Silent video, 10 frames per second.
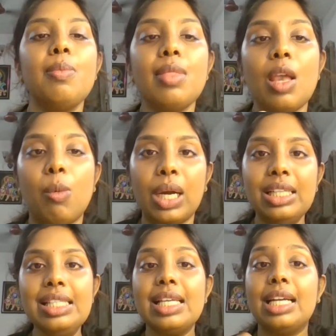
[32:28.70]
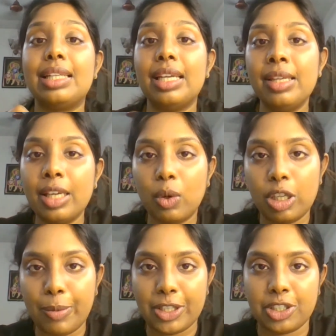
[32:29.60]
One is a 10-year-old
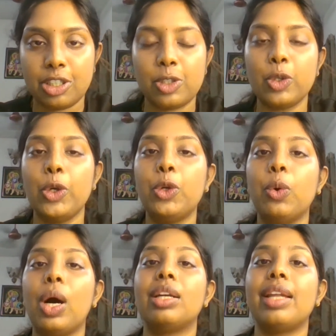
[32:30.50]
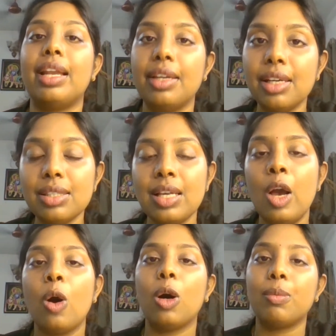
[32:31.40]
patient. So, at 10 years,
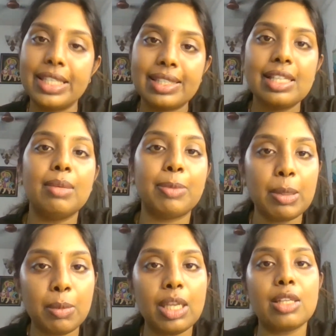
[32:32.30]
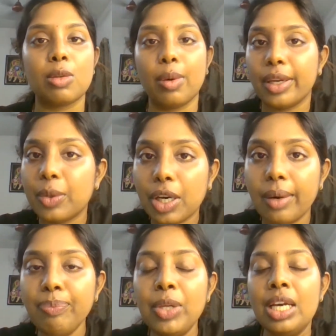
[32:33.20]
obviously the premolar is going to come.
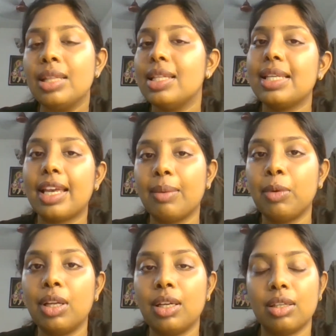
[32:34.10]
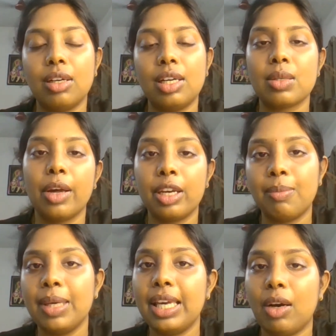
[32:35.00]
The second molar is going to
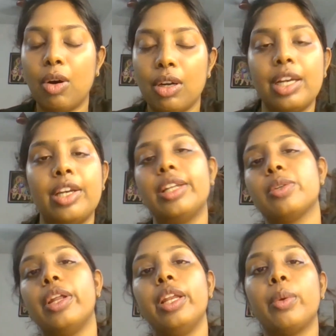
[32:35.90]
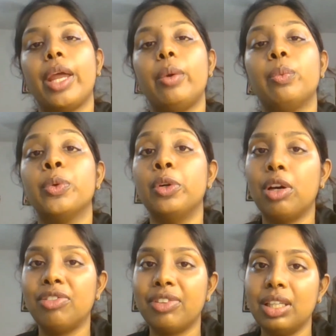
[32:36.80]
be, or it is going to get worn
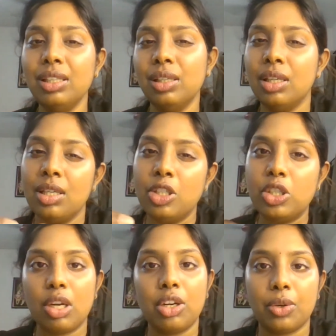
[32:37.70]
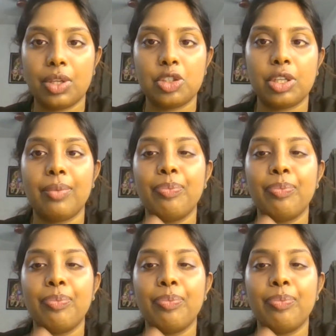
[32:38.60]
off in a short duration.